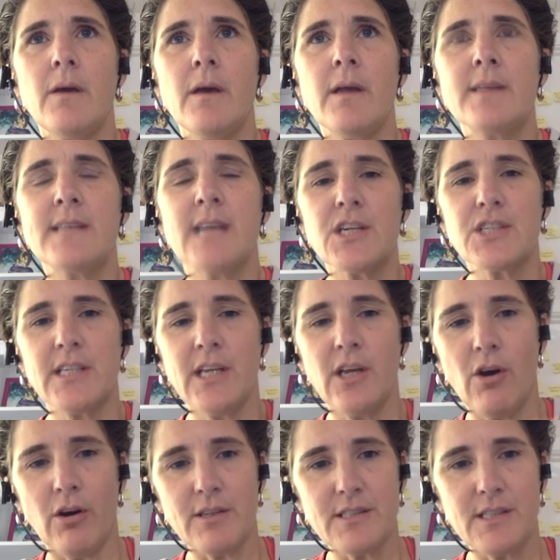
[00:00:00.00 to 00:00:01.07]
it, it's
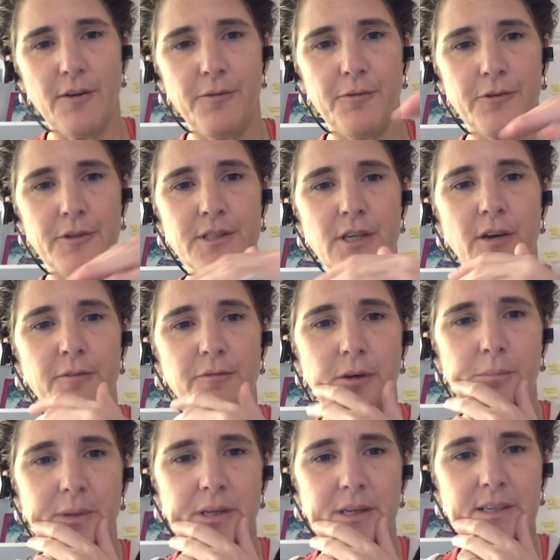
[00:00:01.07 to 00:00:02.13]
actually got tougher and
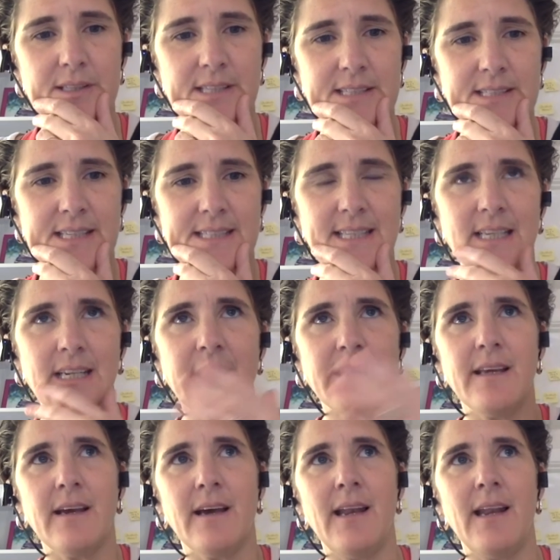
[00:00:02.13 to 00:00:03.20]
tougher because, as I said,
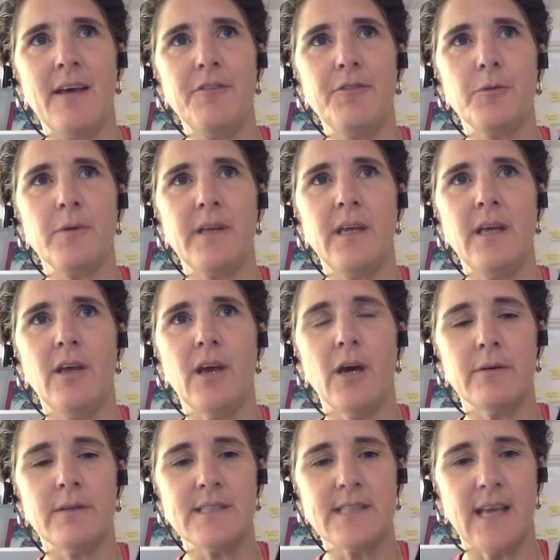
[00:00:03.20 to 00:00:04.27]
I think I left with
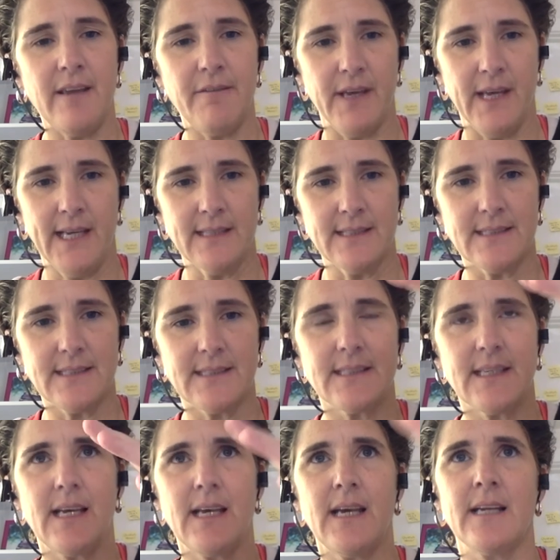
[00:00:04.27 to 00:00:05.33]
ego and savings
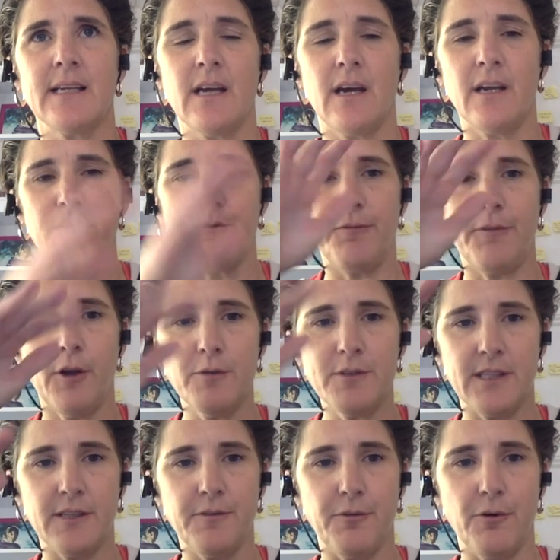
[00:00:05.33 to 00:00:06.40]
and kind of
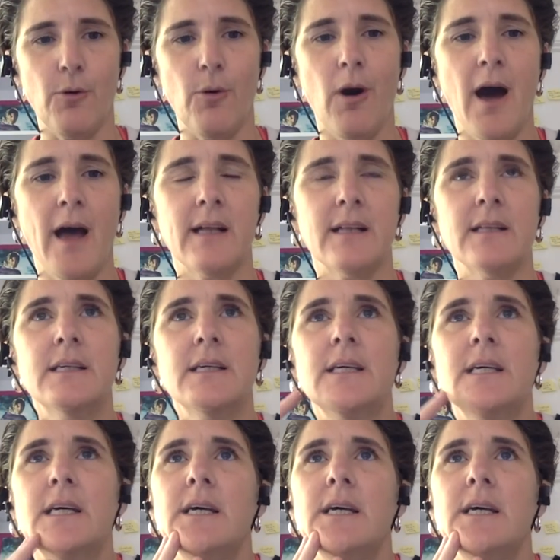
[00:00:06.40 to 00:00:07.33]
floated for a while.